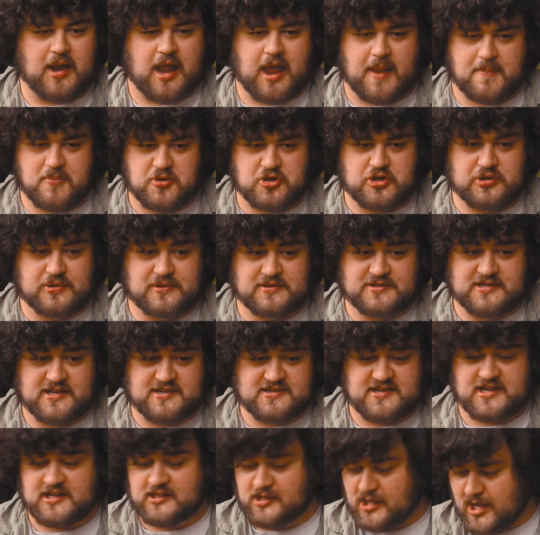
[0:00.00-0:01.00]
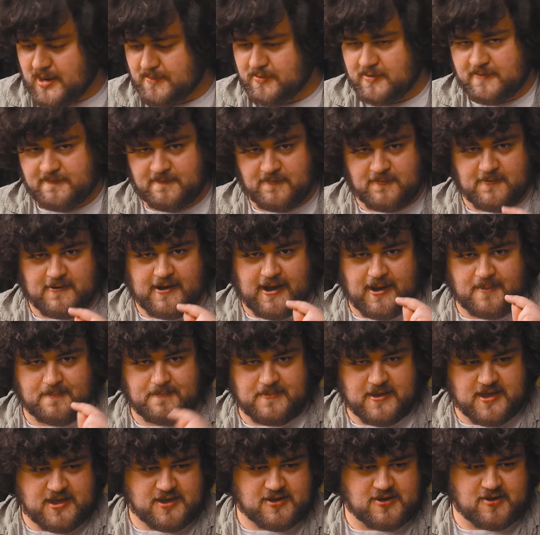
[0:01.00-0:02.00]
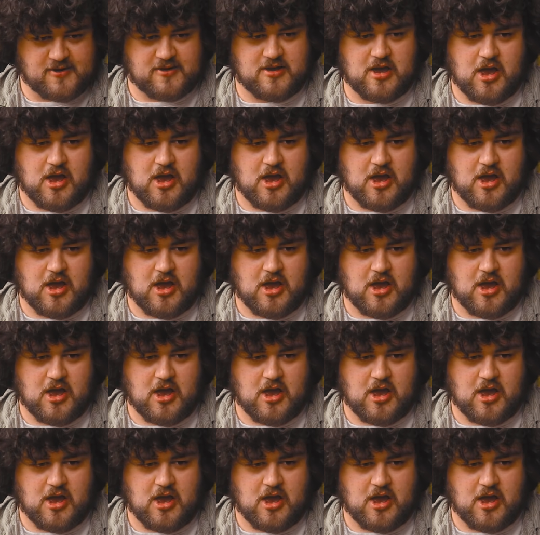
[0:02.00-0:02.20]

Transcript: MQTT library for our Pico,